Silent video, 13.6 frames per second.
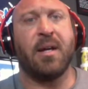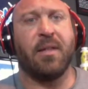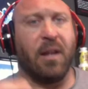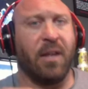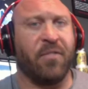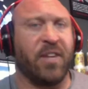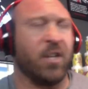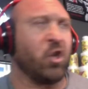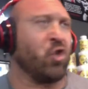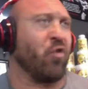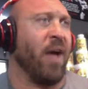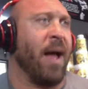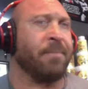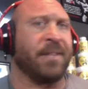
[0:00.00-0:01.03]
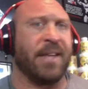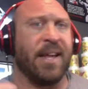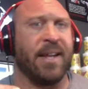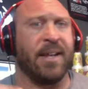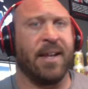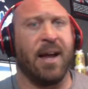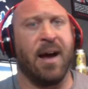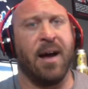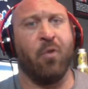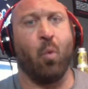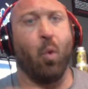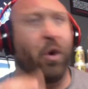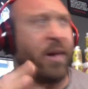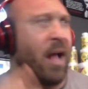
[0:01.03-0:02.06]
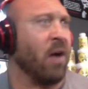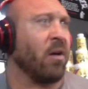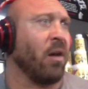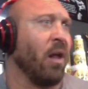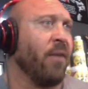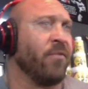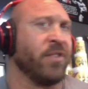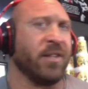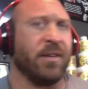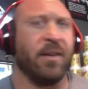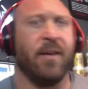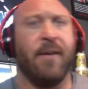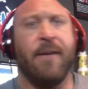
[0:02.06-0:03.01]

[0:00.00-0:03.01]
the lifting straps, and the workout gloves and